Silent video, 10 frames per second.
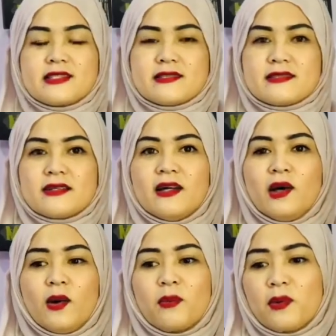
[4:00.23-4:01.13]
is
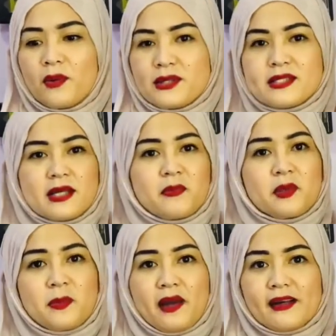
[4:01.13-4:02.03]
of course I
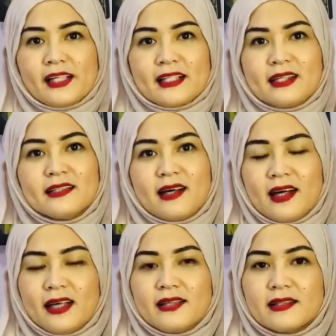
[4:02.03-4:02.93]
prepare it at
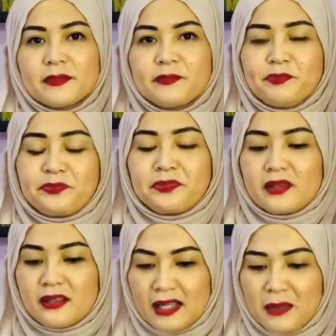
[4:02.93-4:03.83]
night.
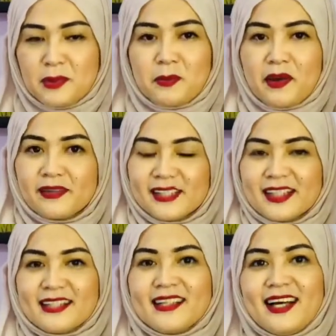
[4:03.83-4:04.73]
I prepare it
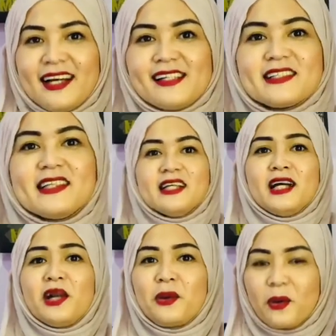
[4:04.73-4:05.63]
at night.
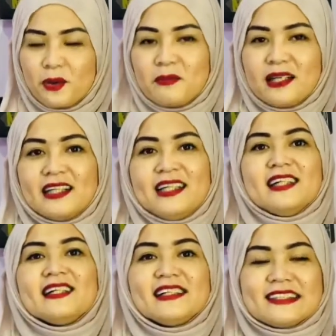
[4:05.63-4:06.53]
Normally,
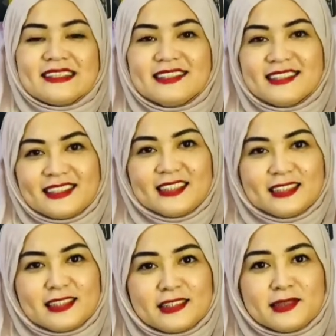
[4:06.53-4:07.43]
and
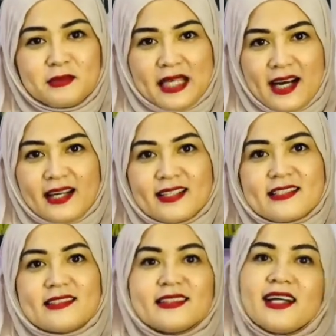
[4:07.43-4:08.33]
to be
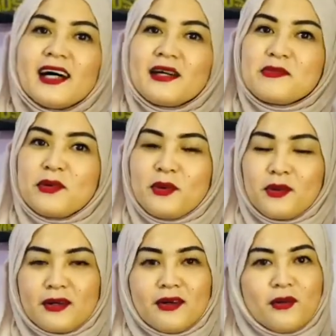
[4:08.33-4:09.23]
honest, I'm
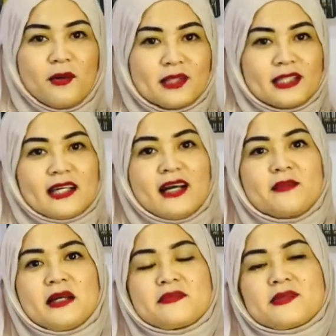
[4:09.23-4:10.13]
all the
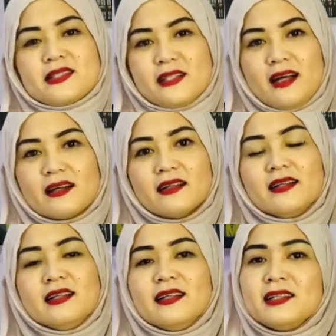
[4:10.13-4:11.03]
time I'm stuck
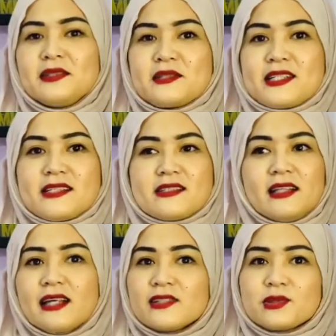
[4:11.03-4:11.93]
on just
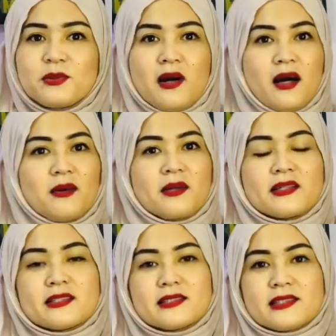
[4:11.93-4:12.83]
like 2
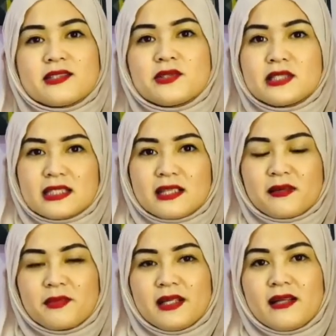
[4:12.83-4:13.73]
hours just to
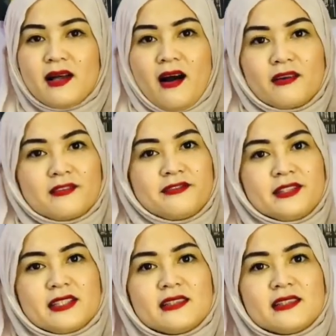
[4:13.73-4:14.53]
determine an outfit.